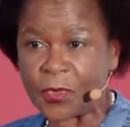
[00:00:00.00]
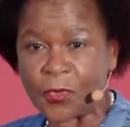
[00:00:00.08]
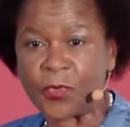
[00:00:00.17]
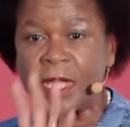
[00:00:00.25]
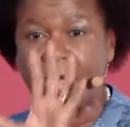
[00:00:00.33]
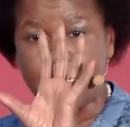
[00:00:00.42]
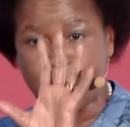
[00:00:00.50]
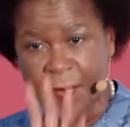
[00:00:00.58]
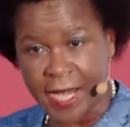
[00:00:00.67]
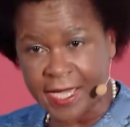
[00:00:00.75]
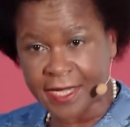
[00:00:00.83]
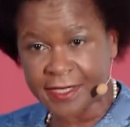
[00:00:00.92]
We are
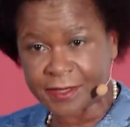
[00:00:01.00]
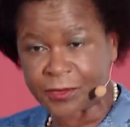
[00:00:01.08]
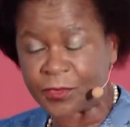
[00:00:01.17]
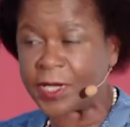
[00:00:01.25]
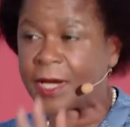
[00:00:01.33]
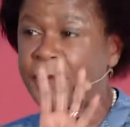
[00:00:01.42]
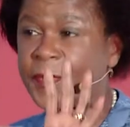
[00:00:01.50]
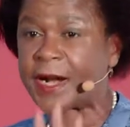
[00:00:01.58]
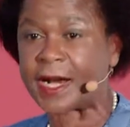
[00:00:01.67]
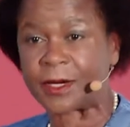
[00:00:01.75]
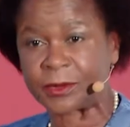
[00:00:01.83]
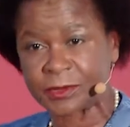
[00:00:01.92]
black, we are
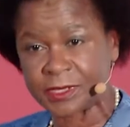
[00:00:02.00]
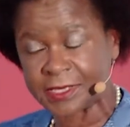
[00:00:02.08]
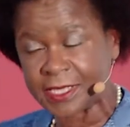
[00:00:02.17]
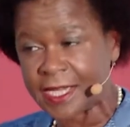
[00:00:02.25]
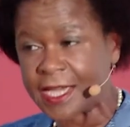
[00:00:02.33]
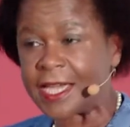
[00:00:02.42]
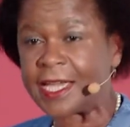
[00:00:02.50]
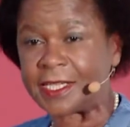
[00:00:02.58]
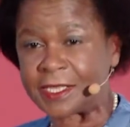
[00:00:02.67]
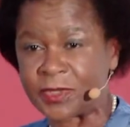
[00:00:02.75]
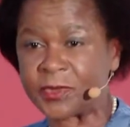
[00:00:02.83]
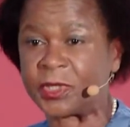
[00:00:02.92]
proud,
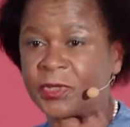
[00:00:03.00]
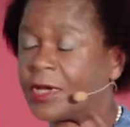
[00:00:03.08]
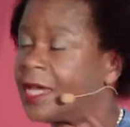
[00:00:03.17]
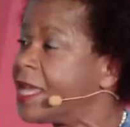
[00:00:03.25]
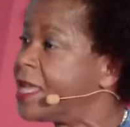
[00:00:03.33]
and he's going to...